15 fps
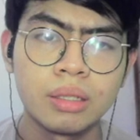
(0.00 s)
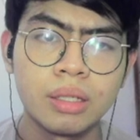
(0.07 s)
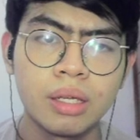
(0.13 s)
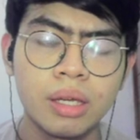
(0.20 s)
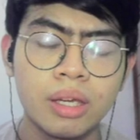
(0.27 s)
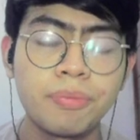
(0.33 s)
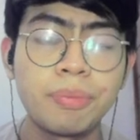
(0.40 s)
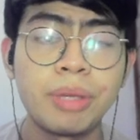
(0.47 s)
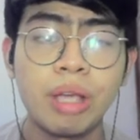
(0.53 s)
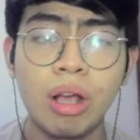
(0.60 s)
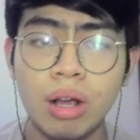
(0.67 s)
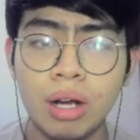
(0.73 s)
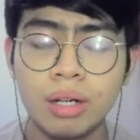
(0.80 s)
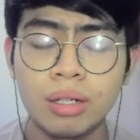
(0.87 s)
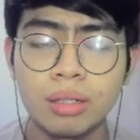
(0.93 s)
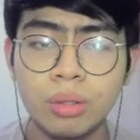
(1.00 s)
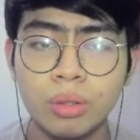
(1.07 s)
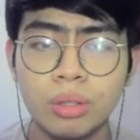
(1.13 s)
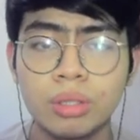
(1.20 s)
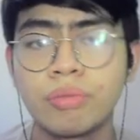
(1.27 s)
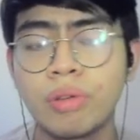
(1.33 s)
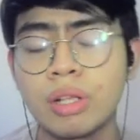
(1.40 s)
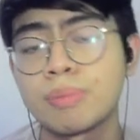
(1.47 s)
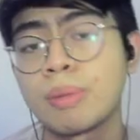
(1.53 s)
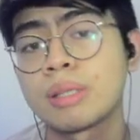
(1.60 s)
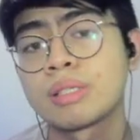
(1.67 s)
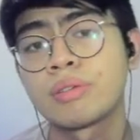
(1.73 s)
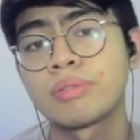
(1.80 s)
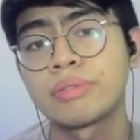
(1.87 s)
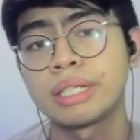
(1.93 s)
FPR, or the false
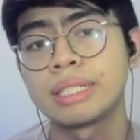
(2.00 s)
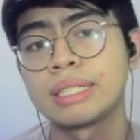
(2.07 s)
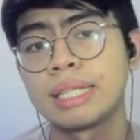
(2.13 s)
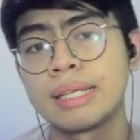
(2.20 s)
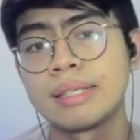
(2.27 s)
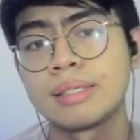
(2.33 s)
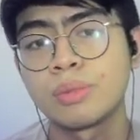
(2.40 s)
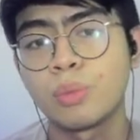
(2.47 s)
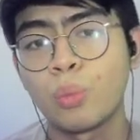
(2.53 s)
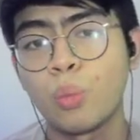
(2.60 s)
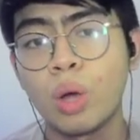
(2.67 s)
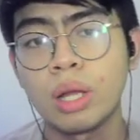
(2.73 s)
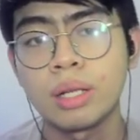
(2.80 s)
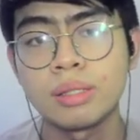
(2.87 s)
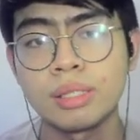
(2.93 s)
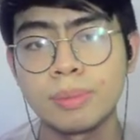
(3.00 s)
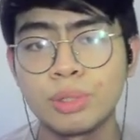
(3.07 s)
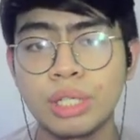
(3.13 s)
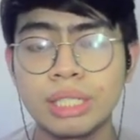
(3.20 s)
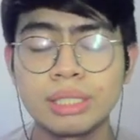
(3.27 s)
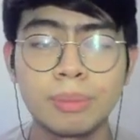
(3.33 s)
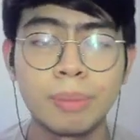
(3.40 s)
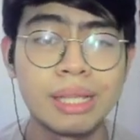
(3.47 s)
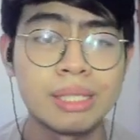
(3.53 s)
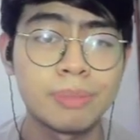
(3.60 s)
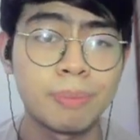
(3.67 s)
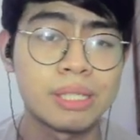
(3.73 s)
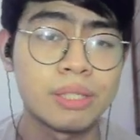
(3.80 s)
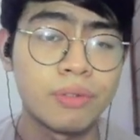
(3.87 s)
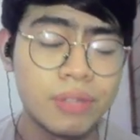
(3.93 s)
positive rate, is 1 subtracted by
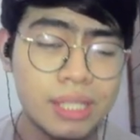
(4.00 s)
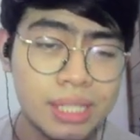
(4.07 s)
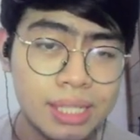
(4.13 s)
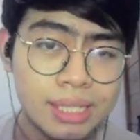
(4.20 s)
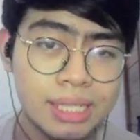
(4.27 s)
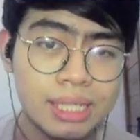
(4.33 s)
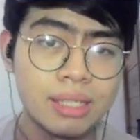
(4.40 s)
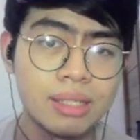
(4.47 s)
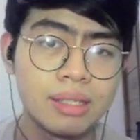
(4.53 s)
specificity,